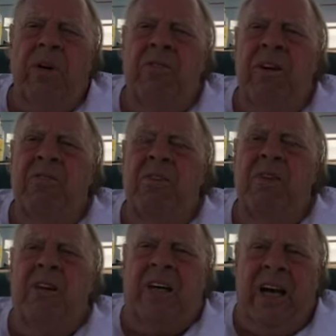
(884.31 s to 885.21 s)

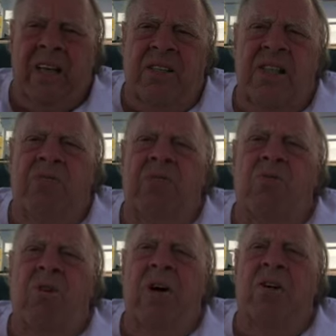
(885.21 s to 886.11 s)
Even the kids, even the
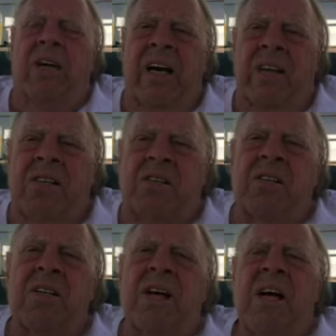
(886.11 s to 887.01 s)
royal kids,